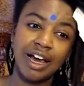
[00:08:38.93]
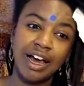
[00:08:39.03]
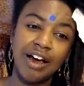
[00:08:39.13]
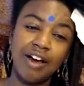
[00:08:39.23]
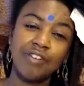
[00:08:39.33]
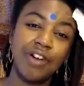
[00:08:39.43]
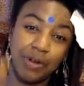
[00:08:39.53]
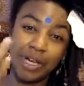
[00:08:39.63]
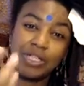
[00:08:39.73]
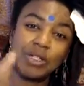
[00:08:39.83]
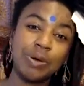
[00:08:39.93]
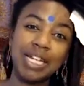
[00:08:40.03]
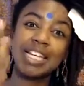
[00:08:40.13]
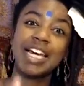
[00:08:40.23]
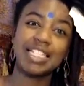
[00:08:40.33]
of, okay, so I'm
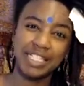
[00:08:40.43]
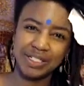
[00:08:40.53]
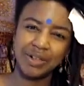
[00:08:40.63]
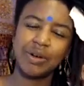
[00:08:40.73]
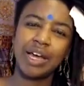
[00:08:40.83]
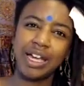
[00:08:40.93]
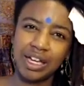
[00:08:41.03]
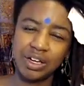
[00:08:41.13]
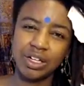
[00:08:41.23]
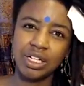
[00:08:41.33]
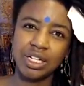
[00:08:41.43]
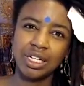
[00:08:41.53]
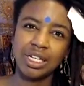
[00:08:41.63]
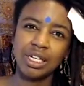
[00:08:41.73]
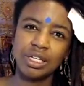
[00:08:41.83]
getting yeses. Okay, good.
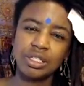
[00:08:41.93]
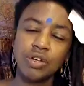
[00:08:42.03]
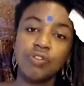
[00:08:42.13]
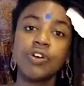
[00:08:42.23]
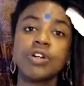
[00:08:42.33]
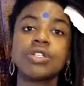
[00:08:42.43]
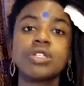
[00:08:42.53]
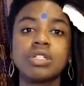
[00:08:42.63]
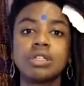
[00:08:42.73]
So first,